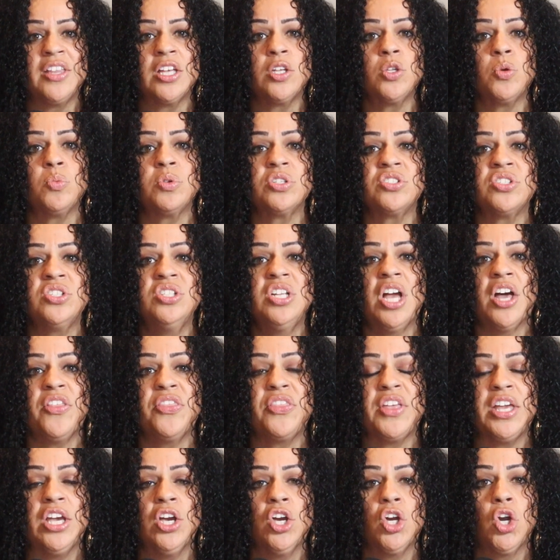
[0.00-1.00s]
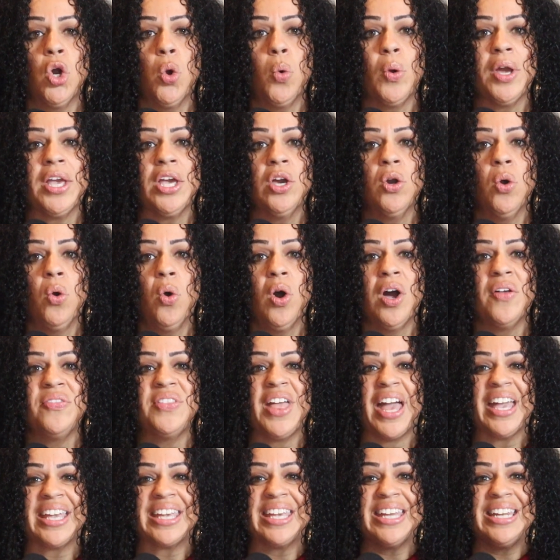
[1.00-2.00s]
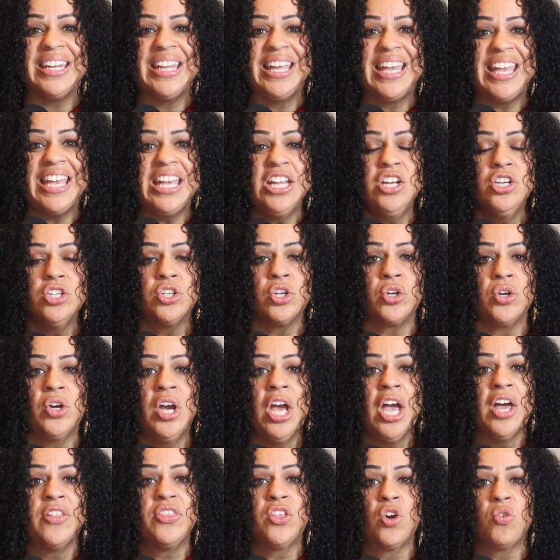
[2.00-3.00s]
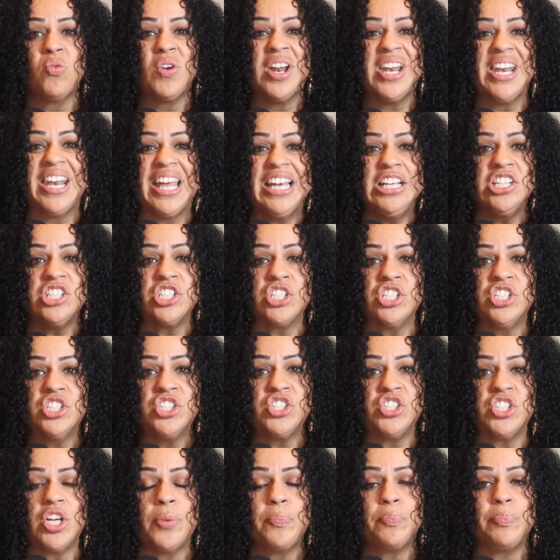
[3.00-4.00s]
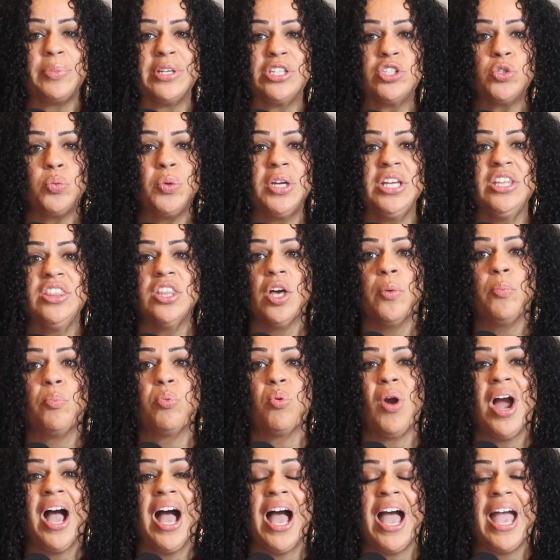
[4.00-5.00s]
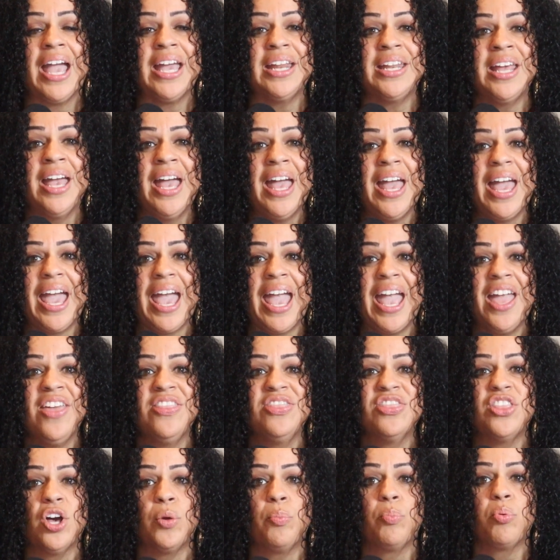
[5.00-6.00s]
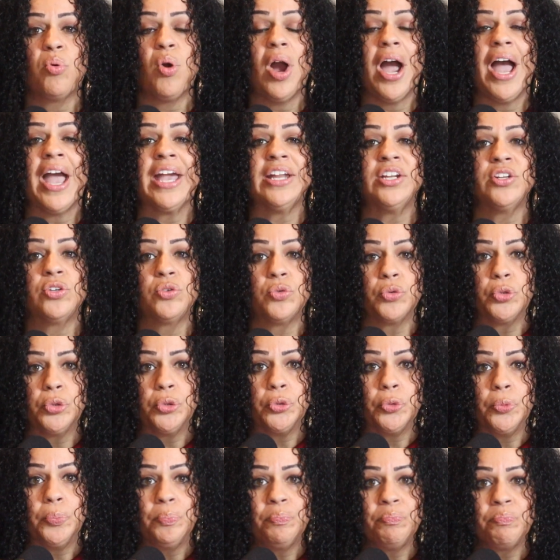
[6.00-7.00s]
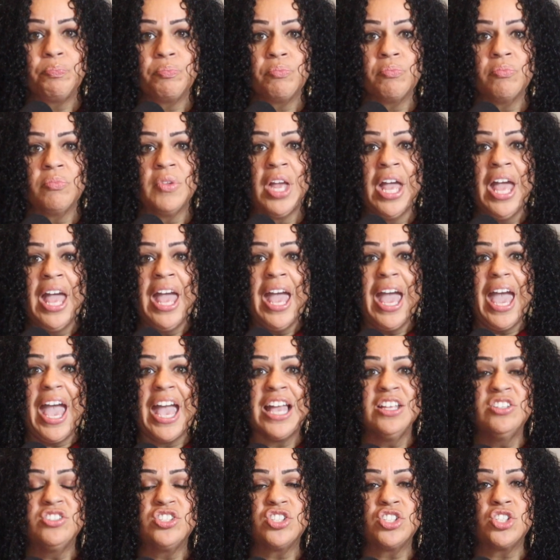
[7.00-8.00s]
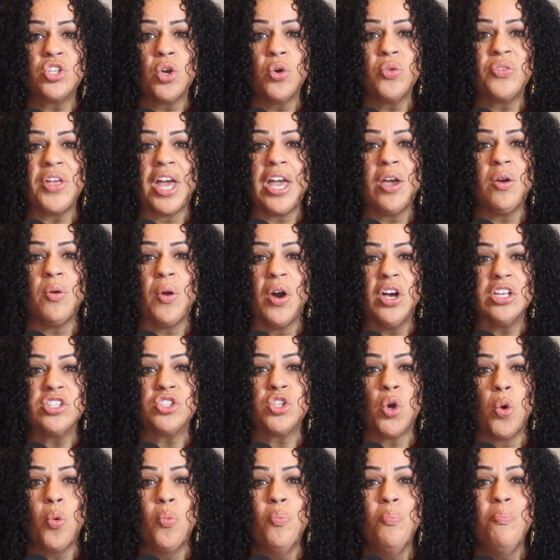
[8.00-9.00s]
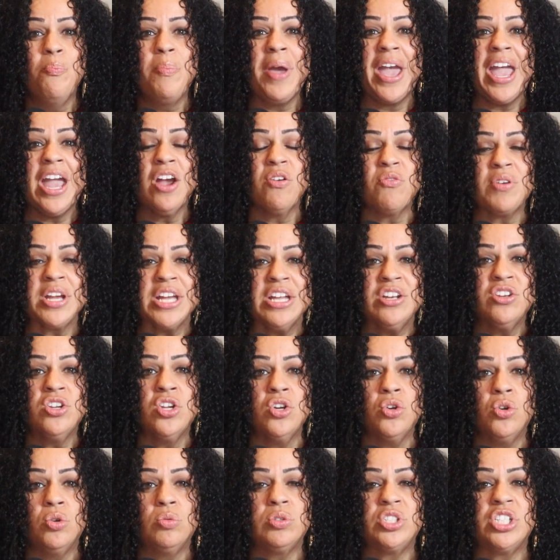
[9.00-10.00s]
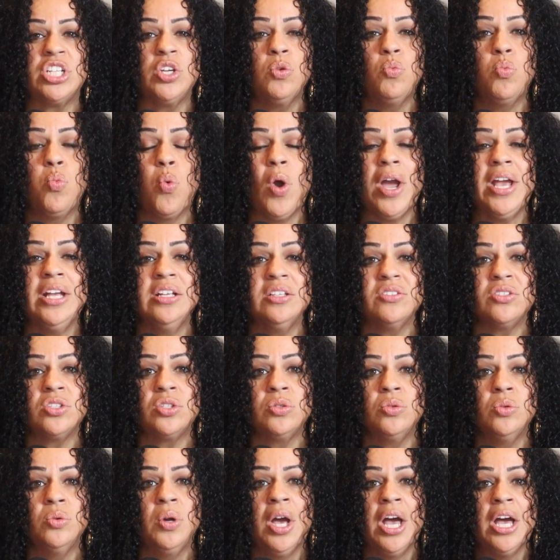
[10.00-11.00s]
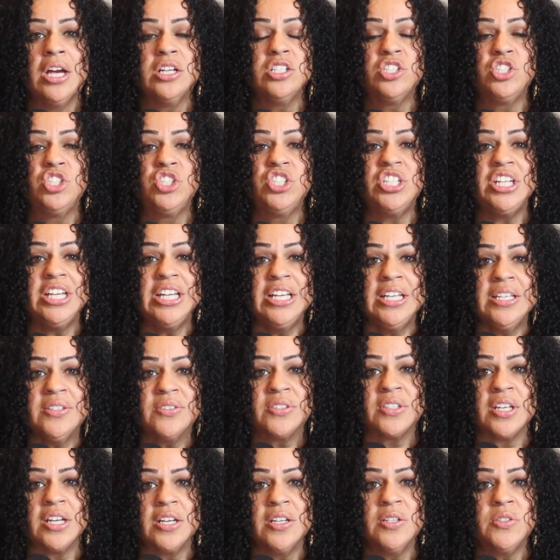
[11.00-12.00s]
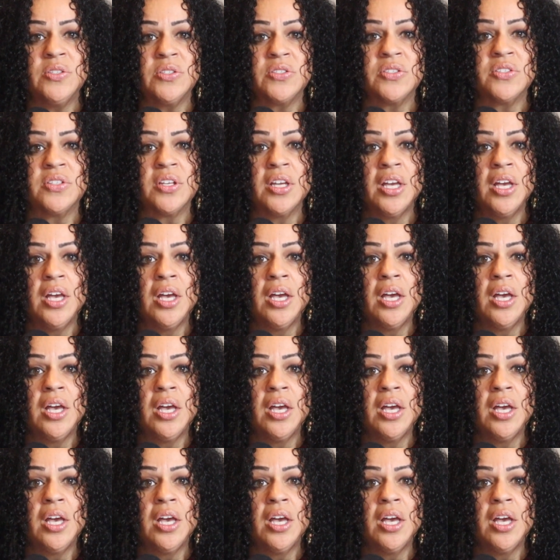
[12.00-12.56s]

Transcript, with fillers: that there was nothing going on that can hinder the relationship between the bride and the bridegroom and so they so Mary knew she went to Jesus